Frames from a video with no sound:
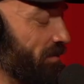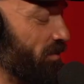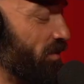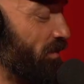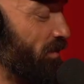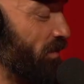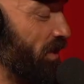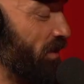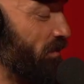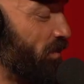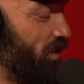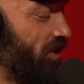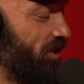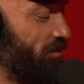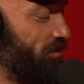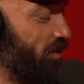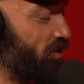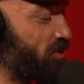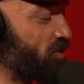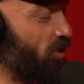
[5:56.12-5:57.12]
mean, we're going
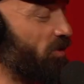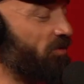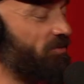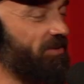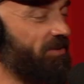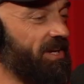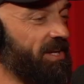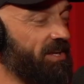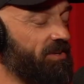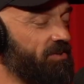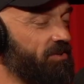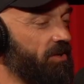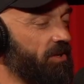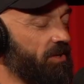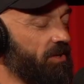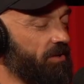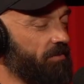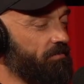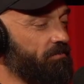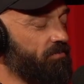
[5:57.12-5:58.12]
to brush over it
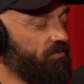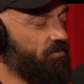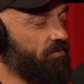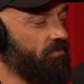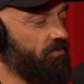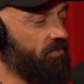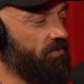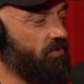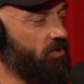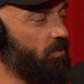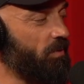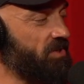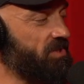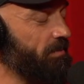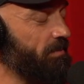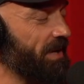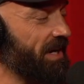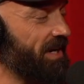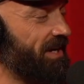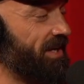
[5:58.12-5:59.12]
towards
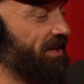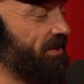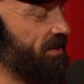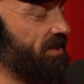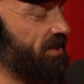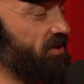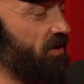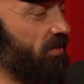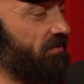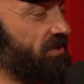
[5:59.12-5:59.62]
the back end of this